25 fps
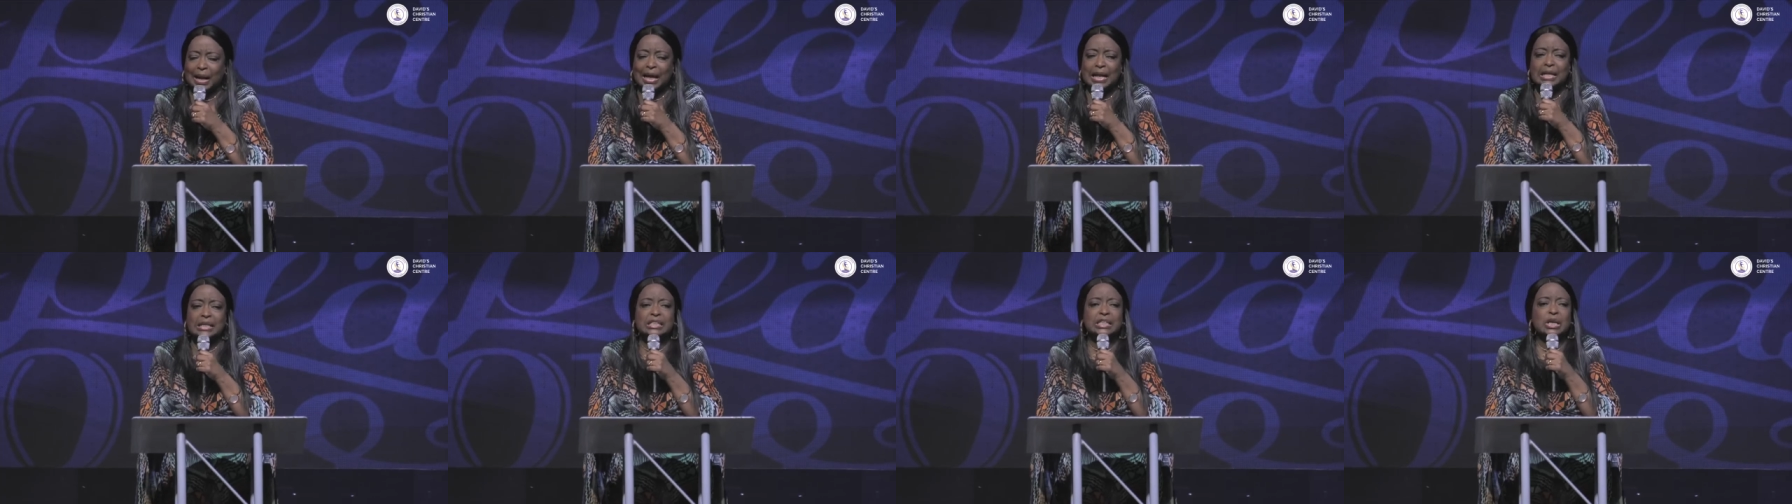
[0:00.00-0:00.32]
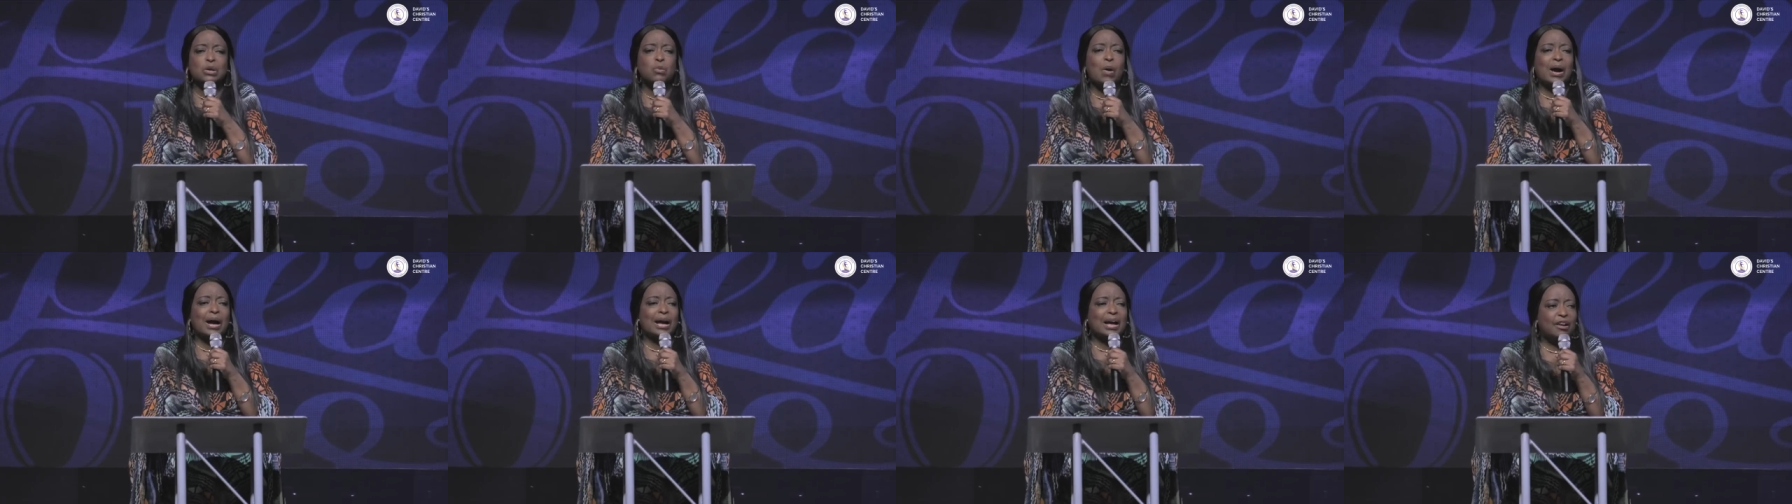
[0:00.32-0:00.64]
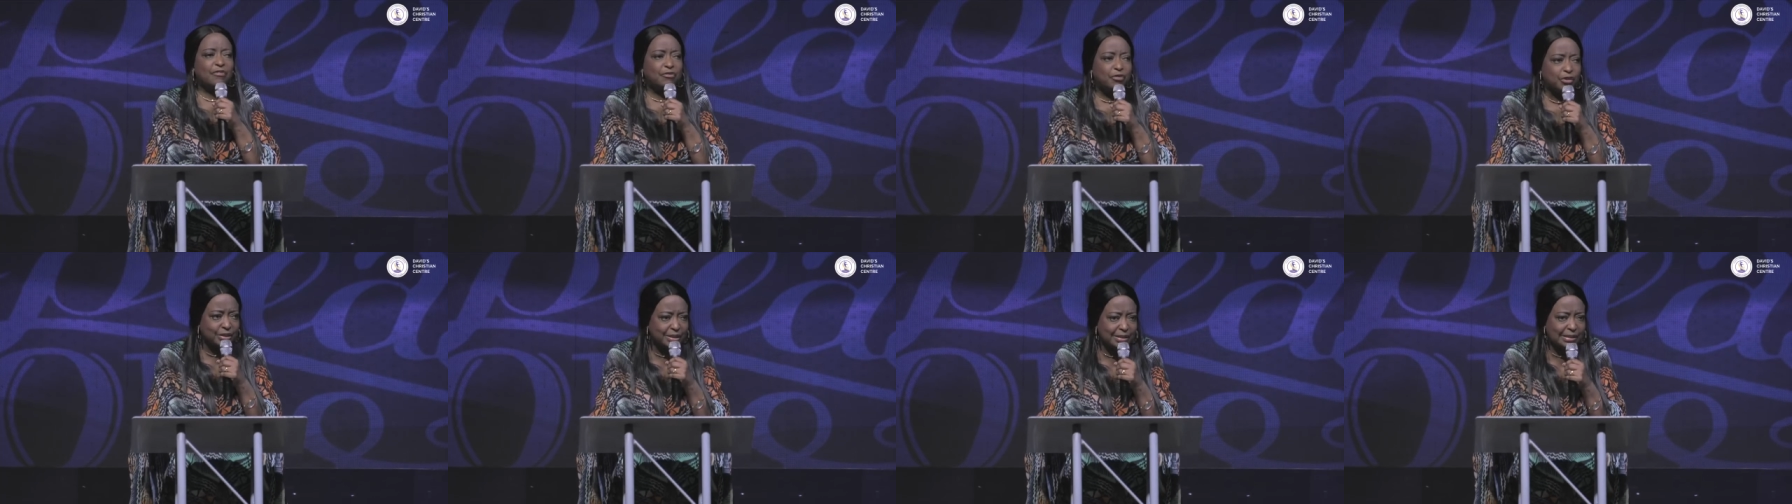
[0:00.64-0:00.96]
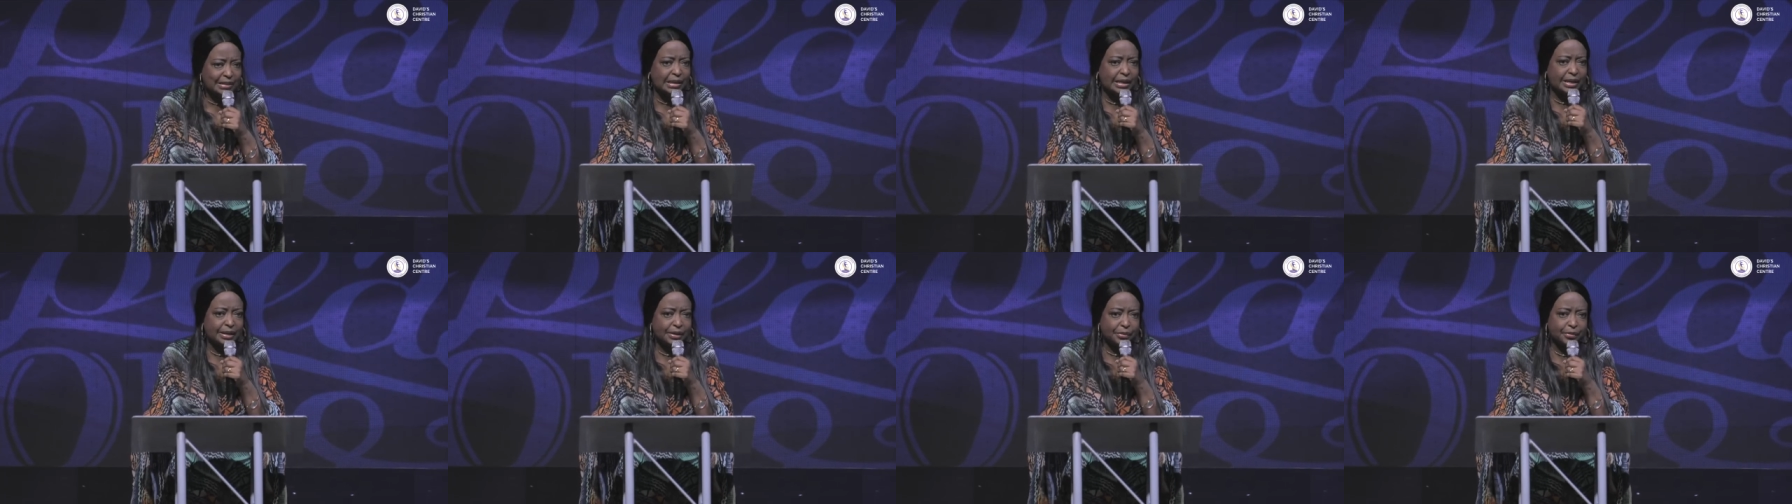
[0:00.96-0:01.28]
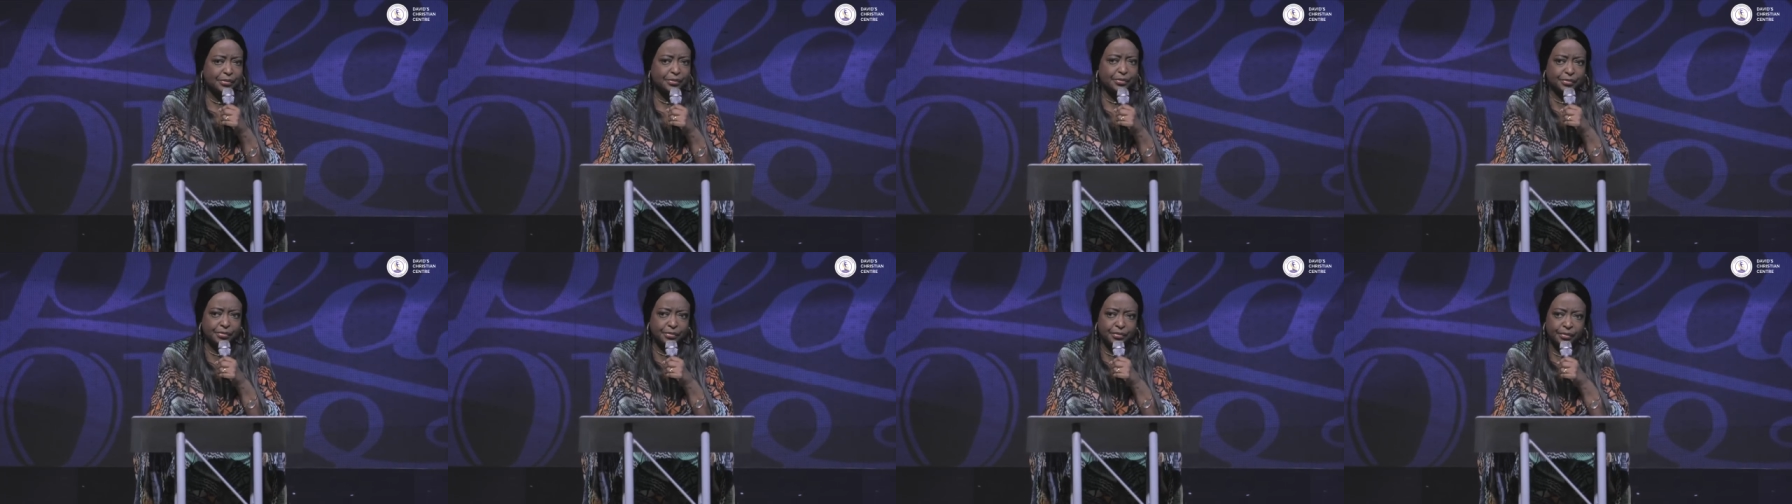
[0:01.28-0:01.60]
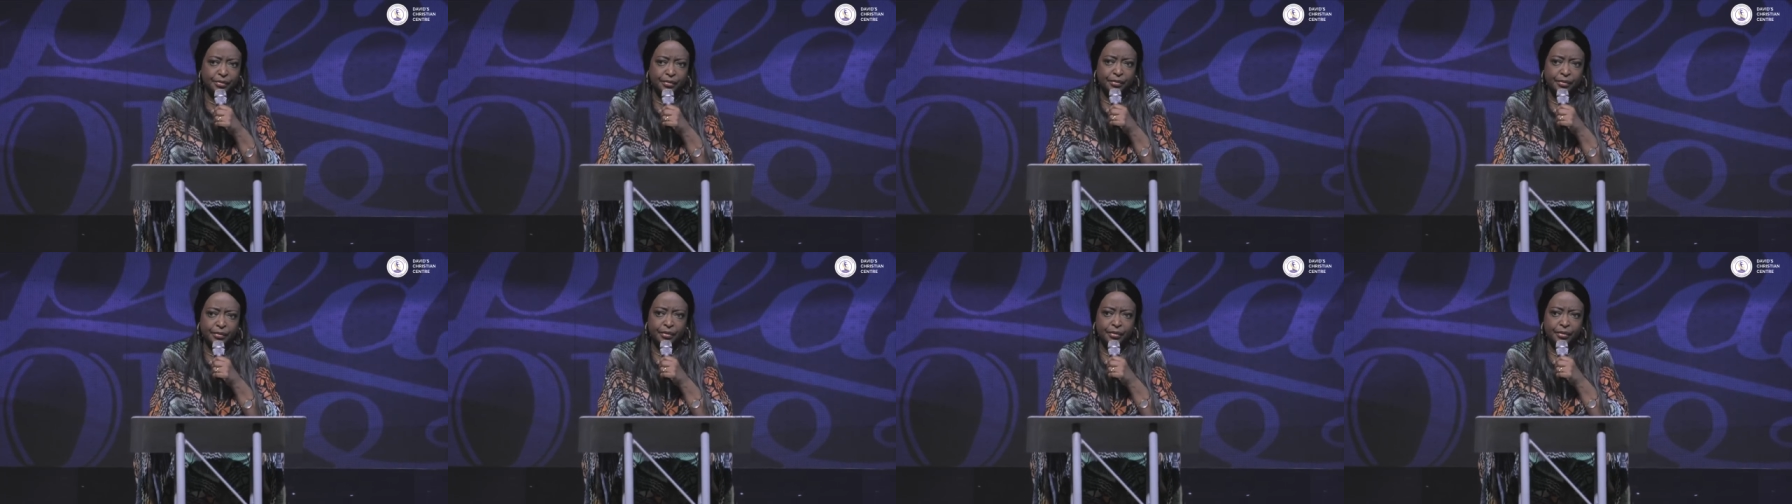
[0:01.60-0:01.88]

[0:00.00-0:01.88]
plenty worker for this Lagos.